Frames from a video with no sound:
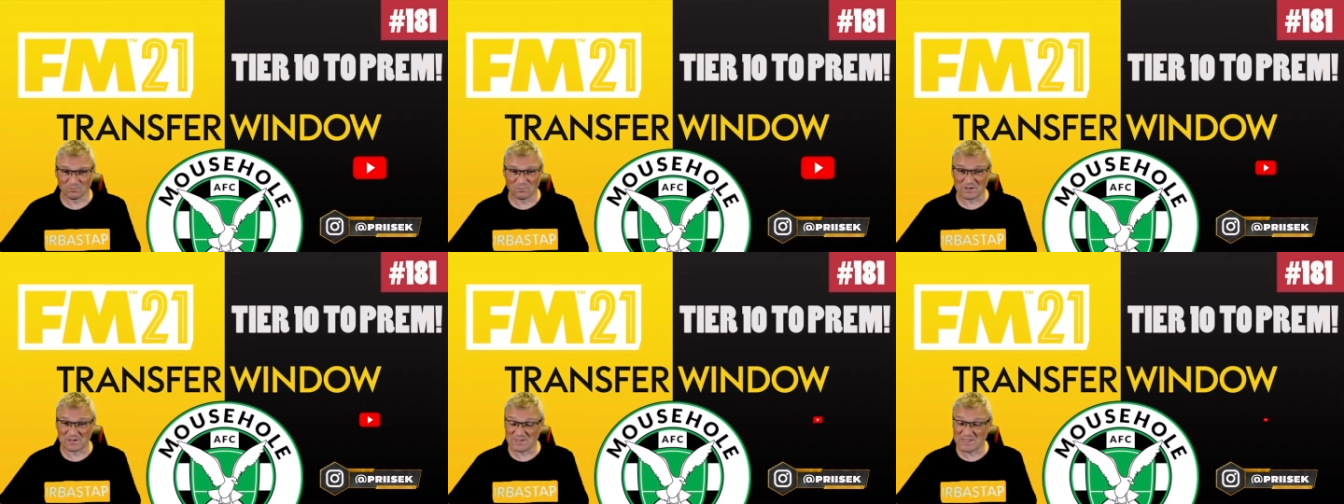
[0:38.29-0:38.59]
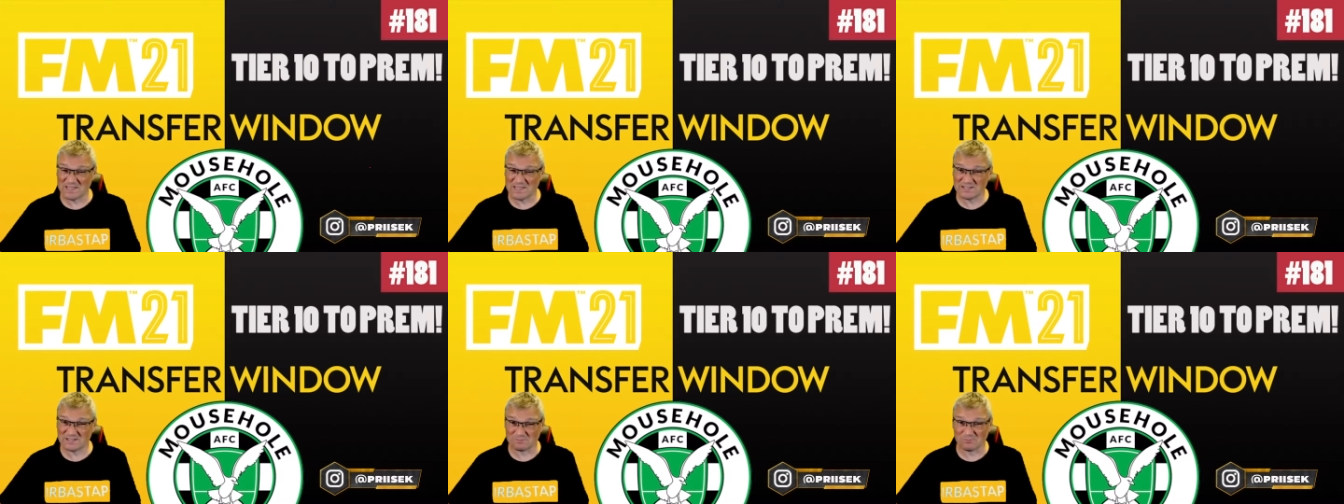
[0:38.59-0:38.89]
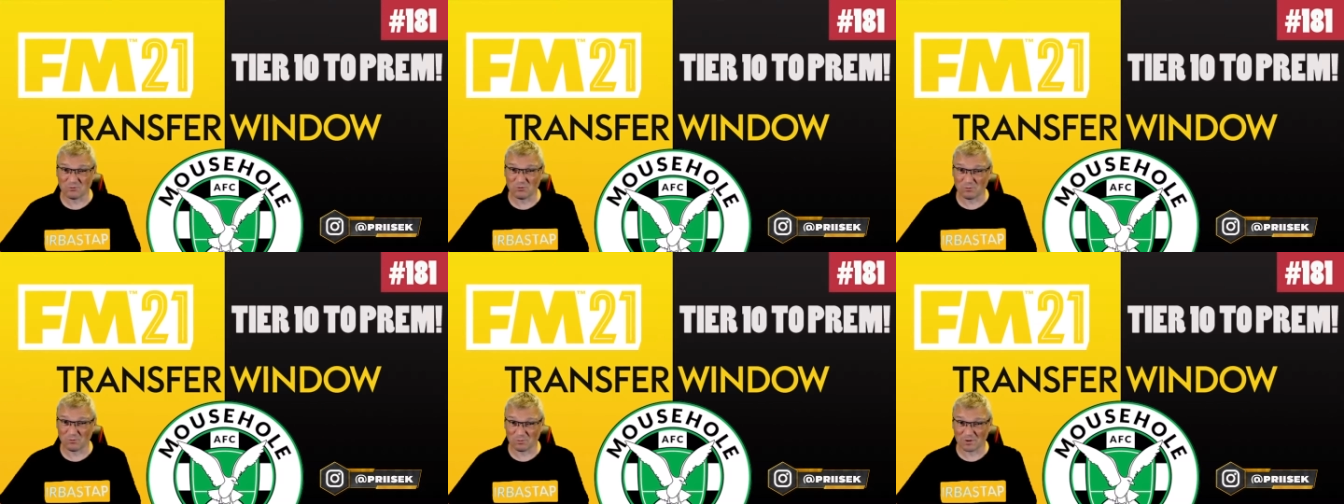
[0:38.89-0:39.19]
We need
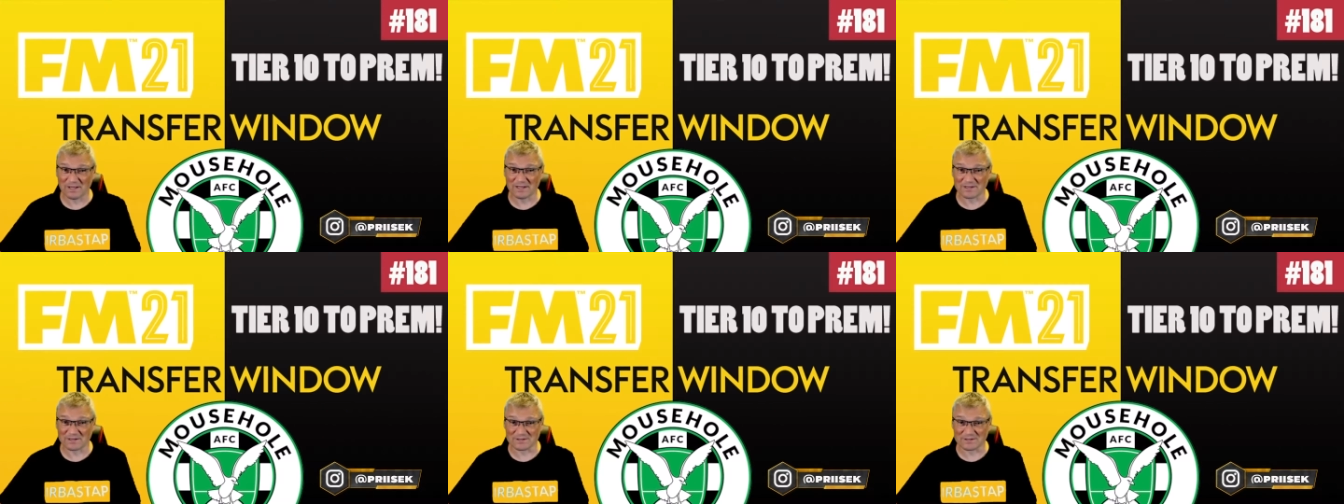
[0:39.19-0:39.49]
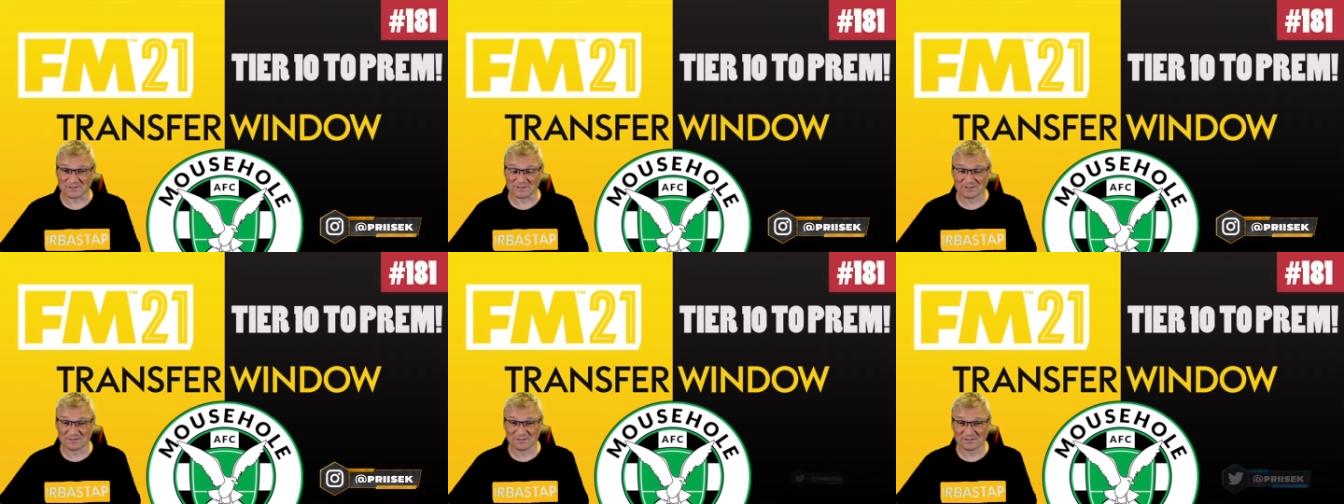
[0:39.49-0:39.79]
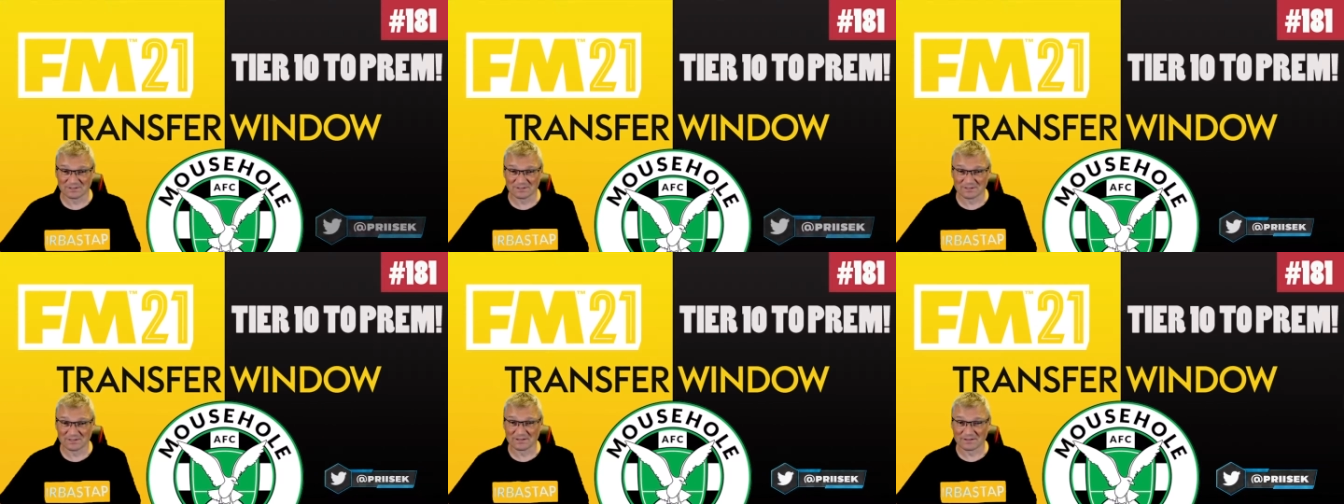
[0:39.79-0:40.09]
some more players,
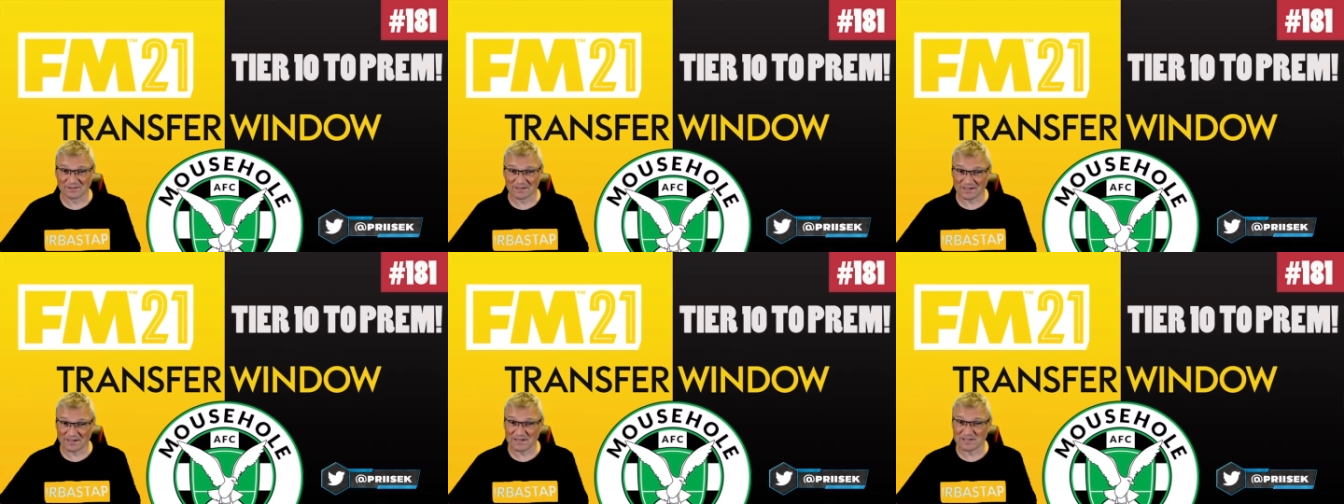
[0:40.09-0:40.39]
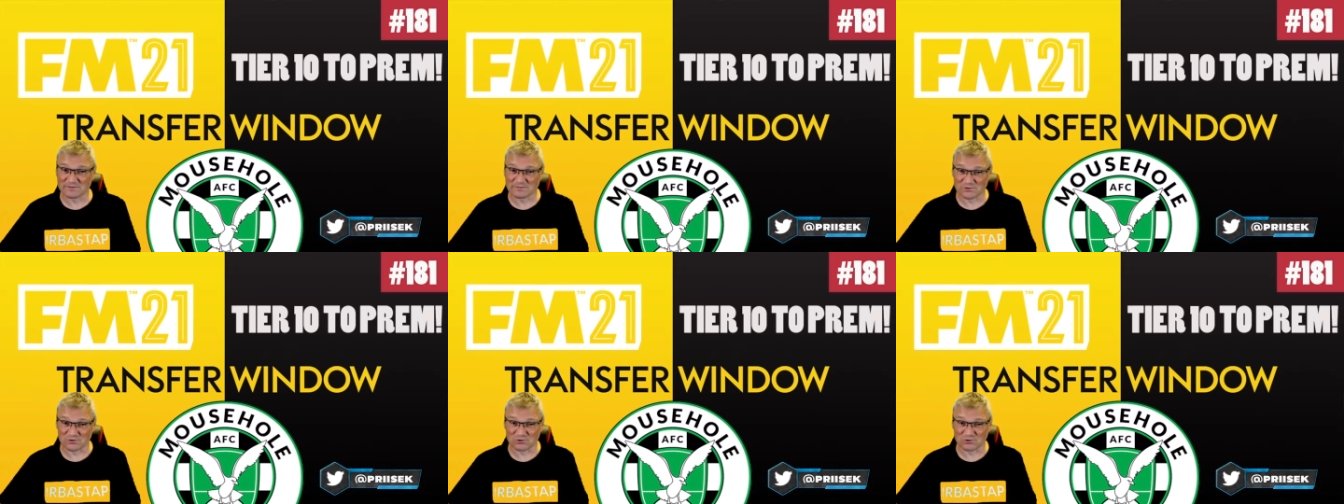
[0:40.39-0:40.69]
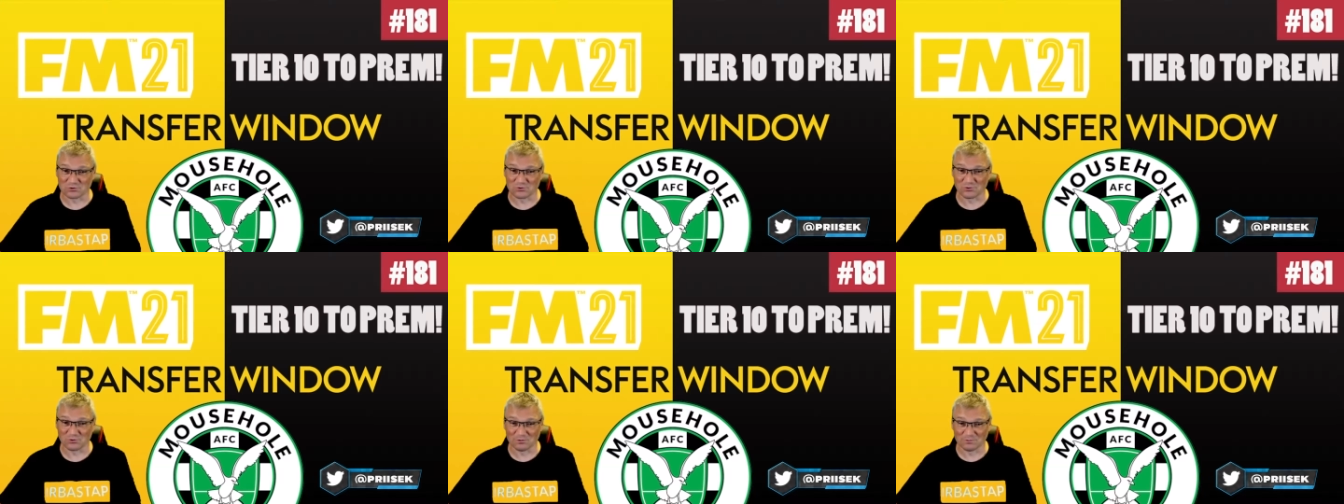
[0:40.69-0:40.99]
that is for
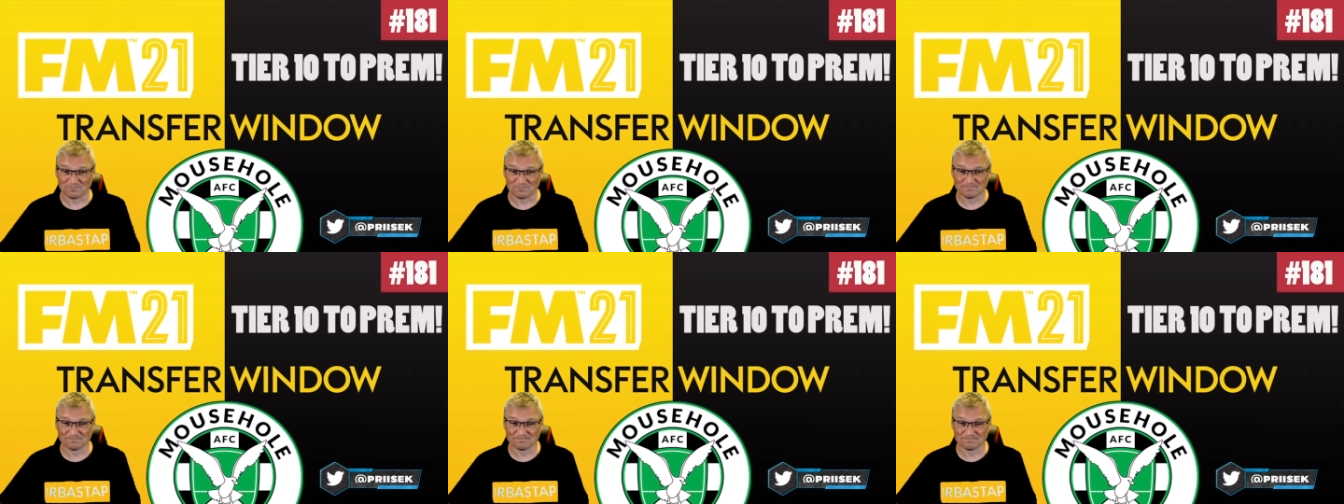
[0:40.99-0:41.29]
sure.